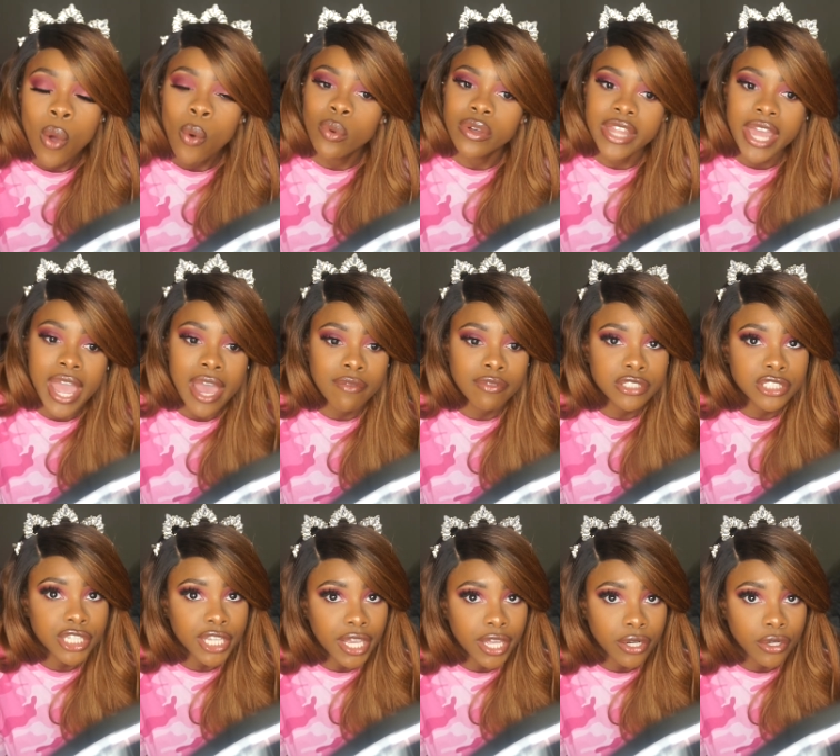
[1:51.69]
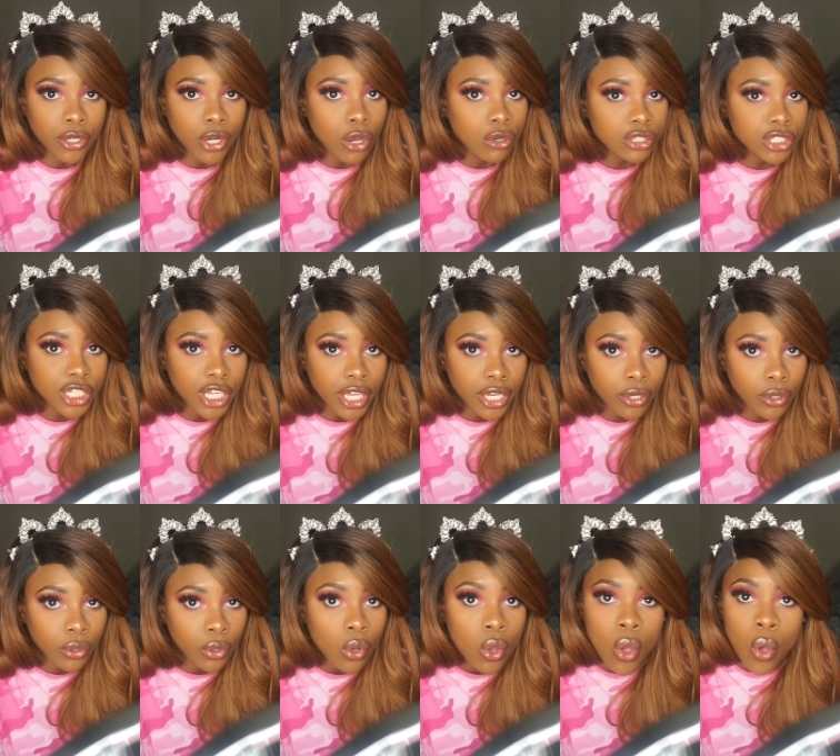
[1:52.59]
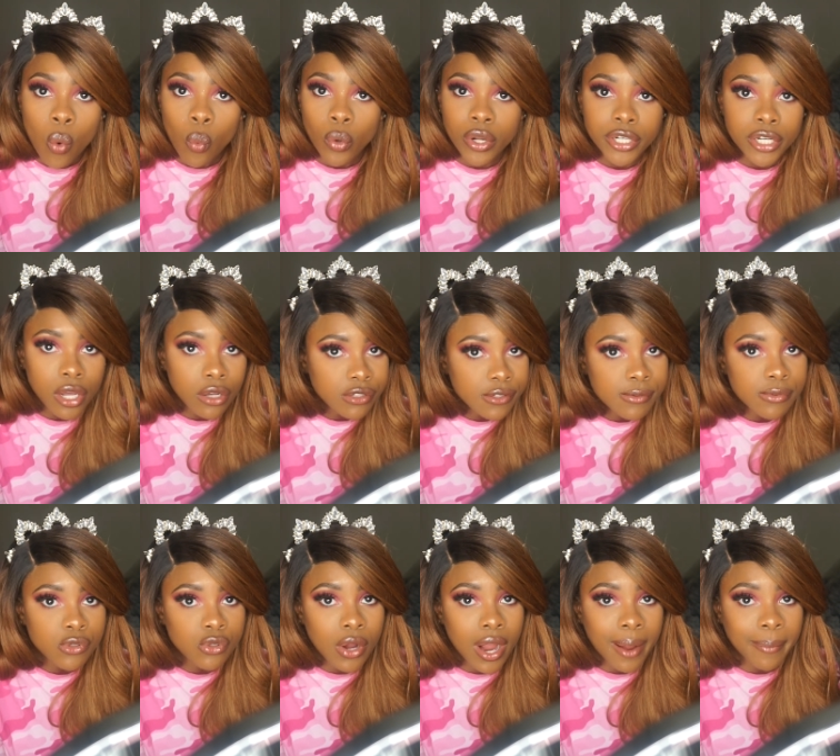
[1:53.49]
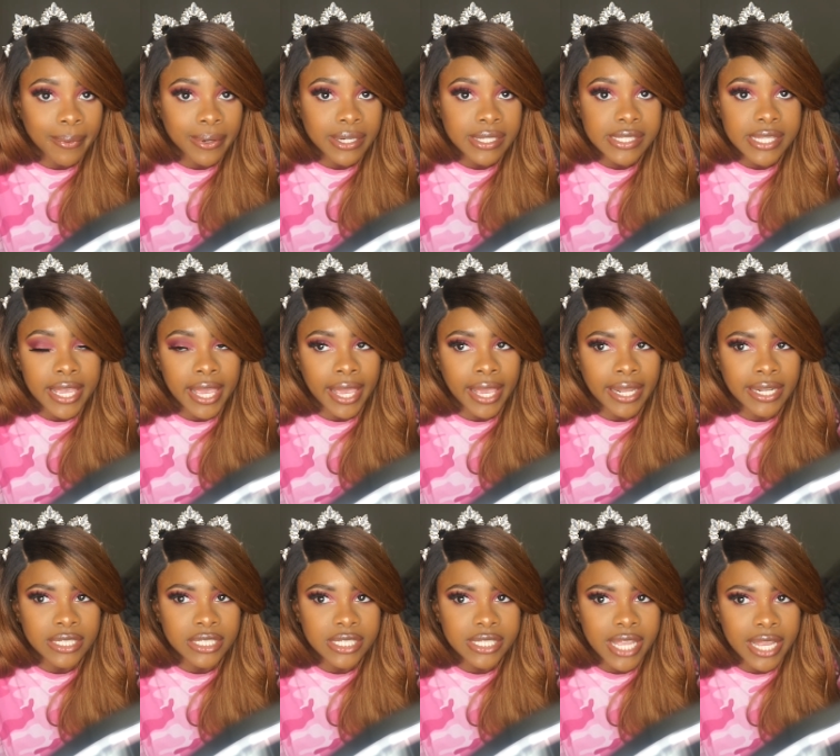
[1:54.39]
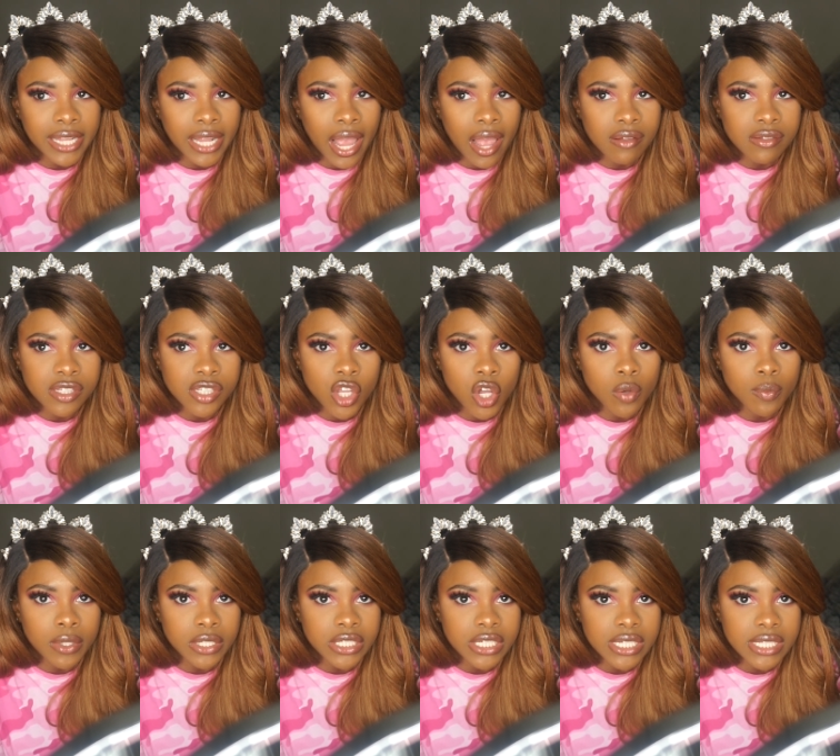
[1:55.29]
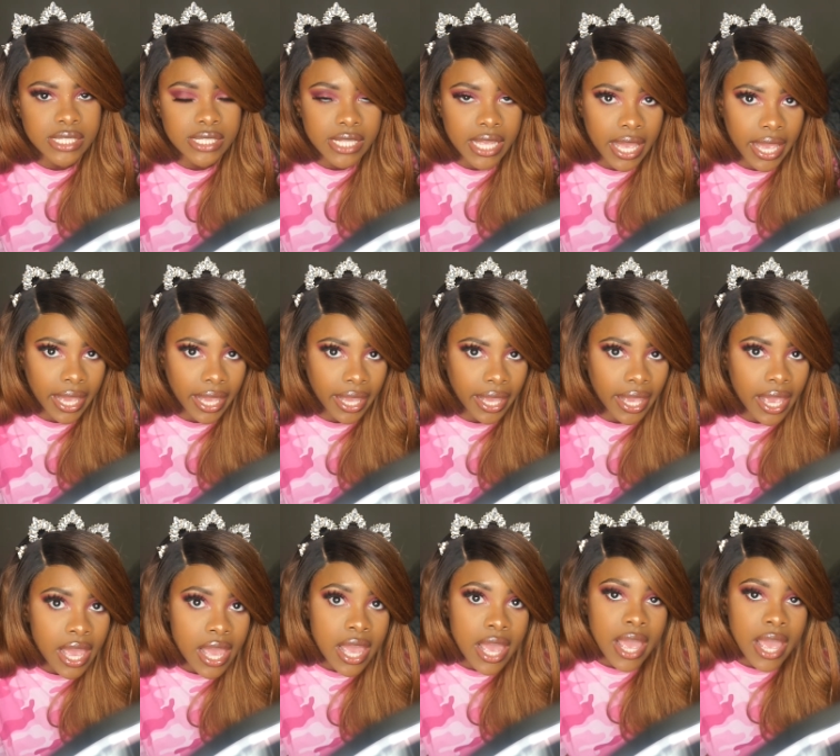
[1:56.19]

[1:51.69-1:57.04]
when they have a channel no channel with no subscribers and it's just like they have so much to say